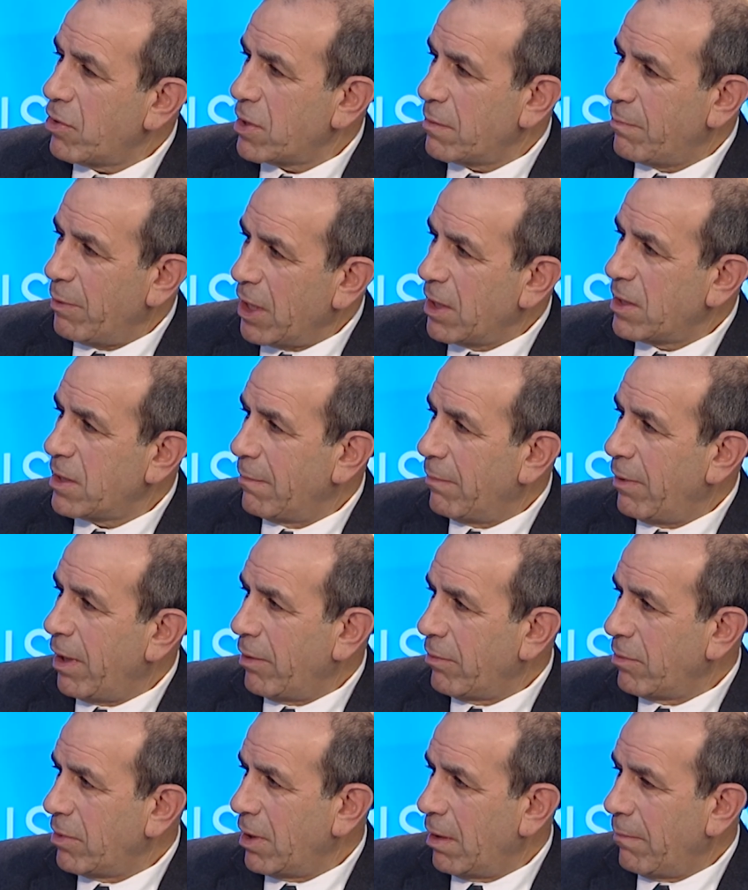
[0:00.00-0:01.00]
speaks
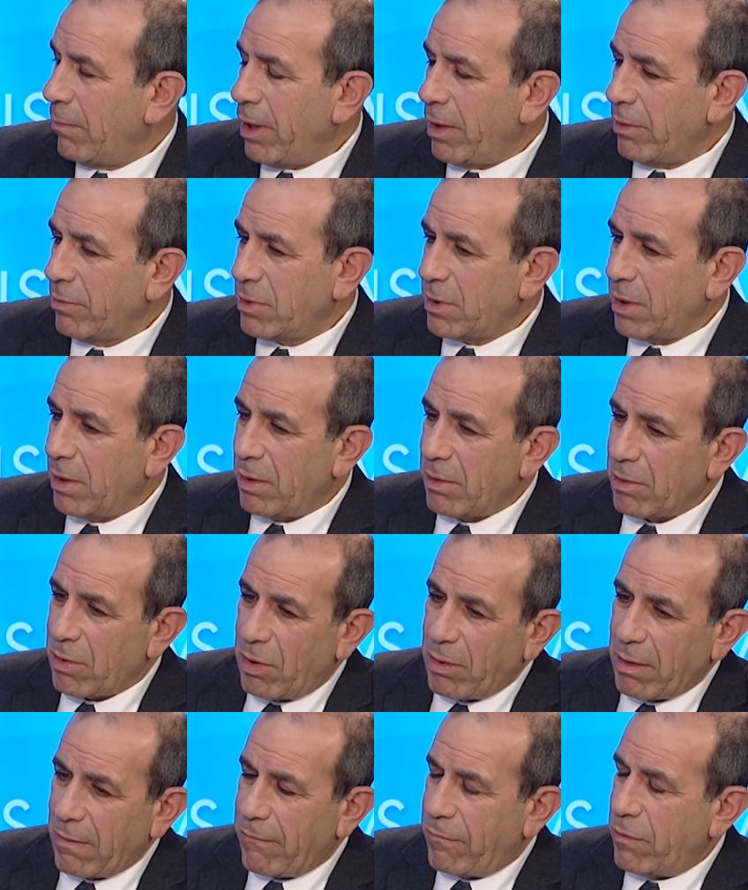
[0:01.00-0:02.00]
about
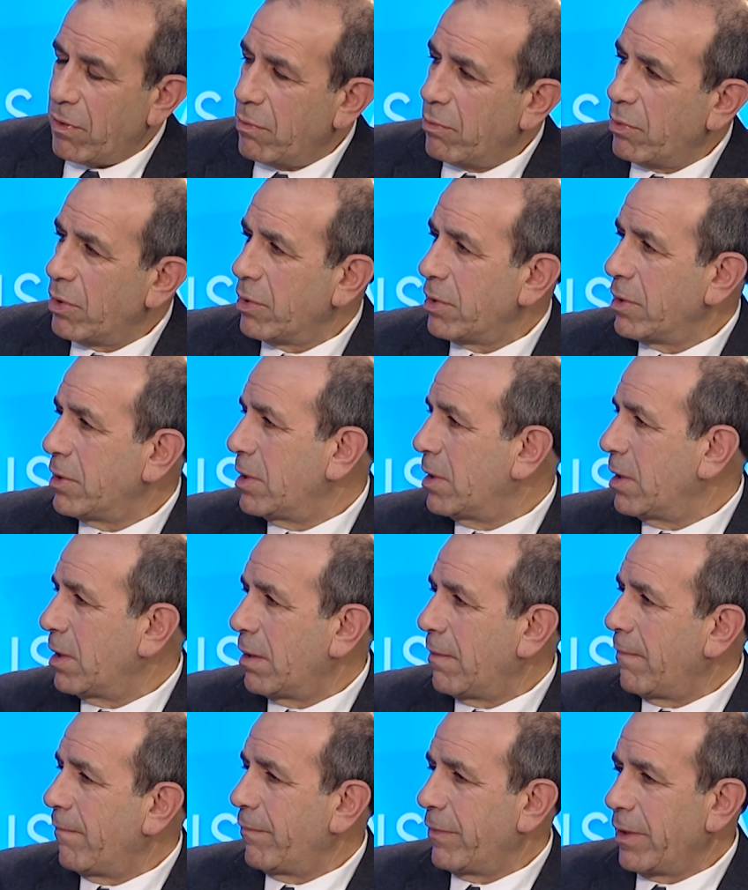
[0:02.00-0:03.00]
going forward
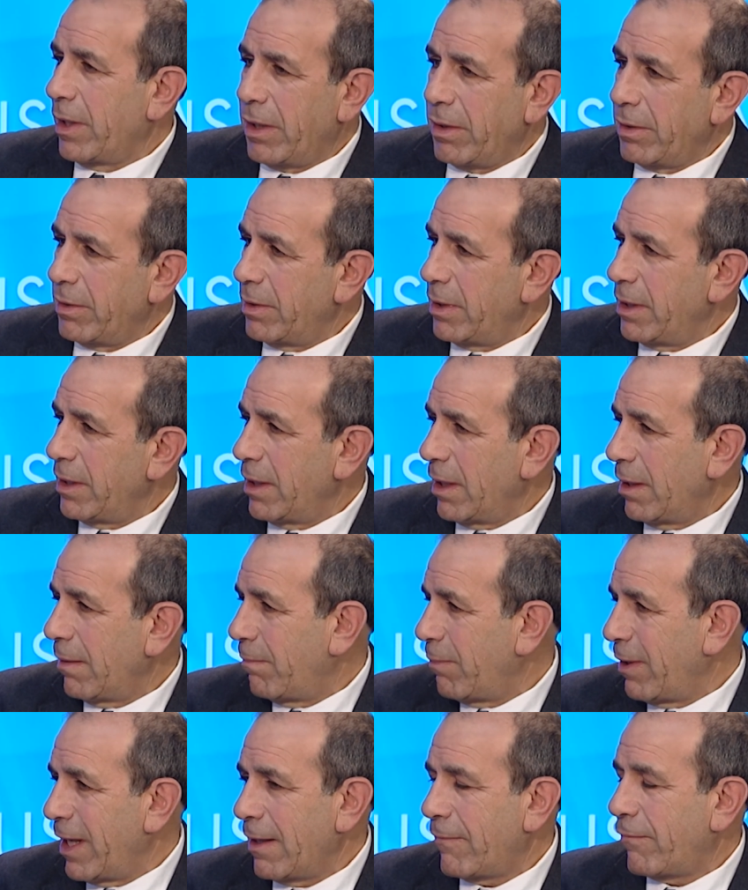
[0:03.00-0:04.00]
on the
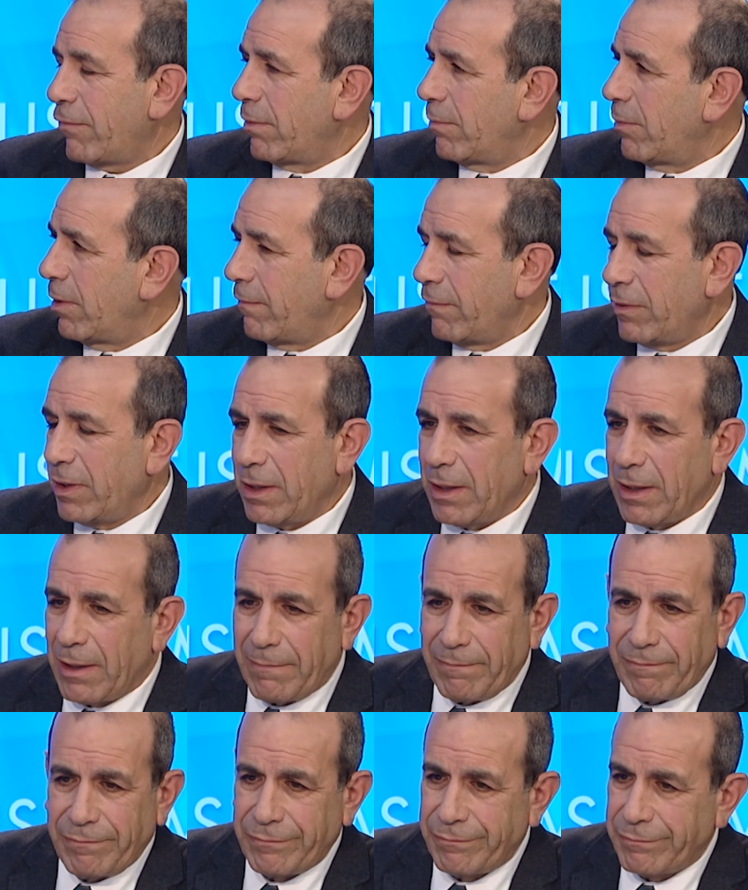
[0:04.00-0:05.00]
platform of
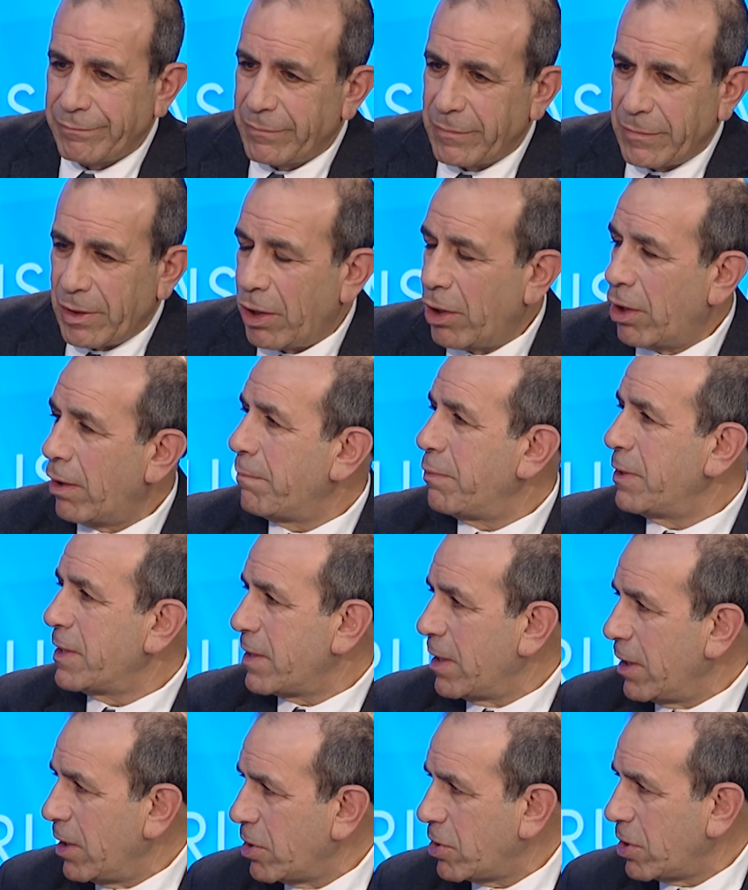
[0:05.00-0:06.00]
the Arab
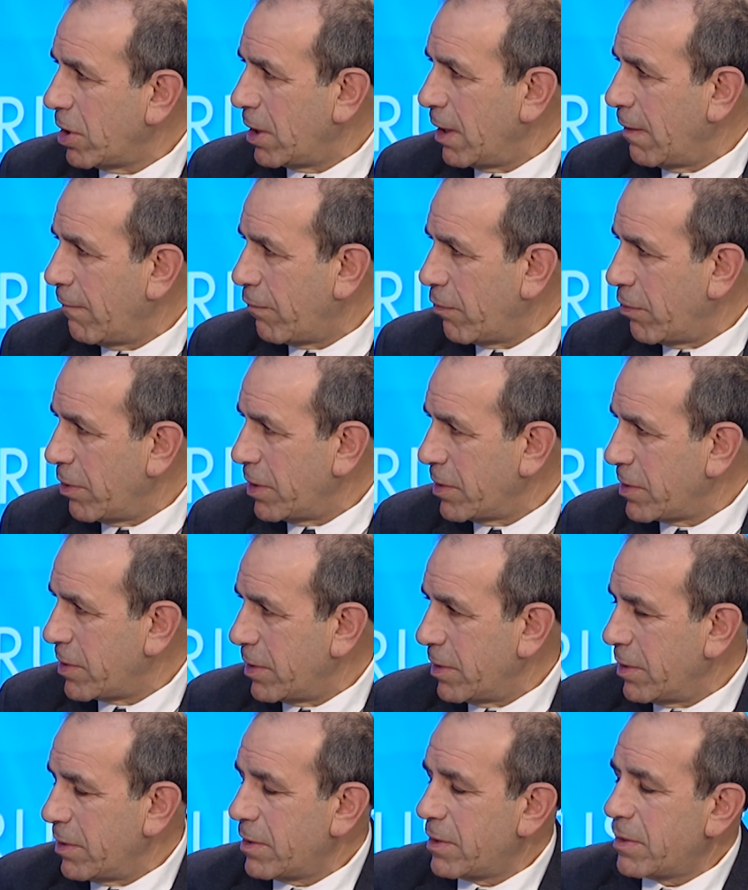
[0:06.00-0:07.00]
Peace Initiative, for
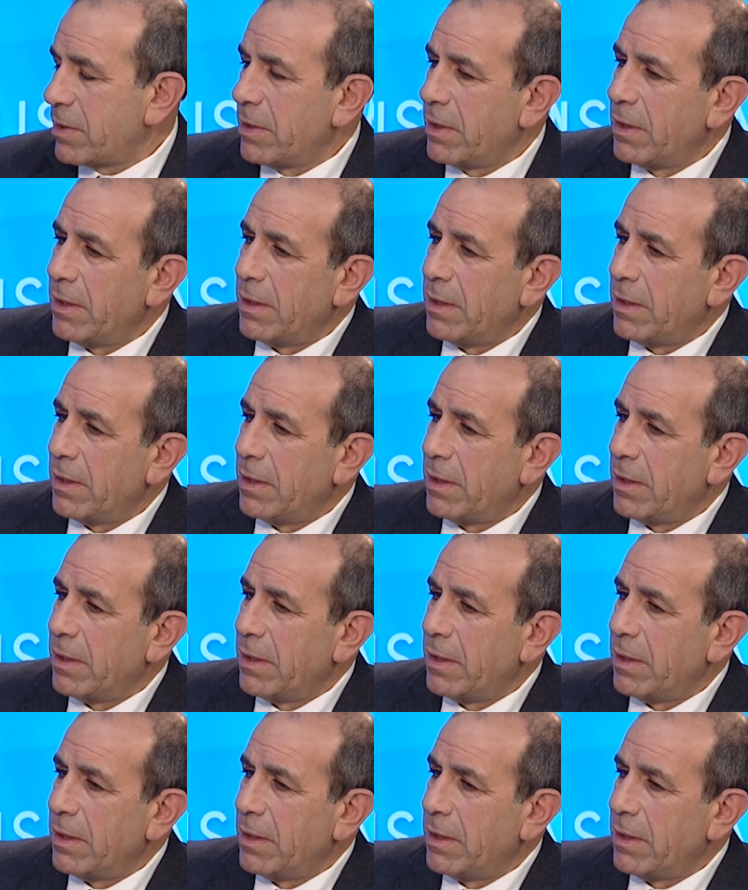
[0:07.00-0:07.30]
instance,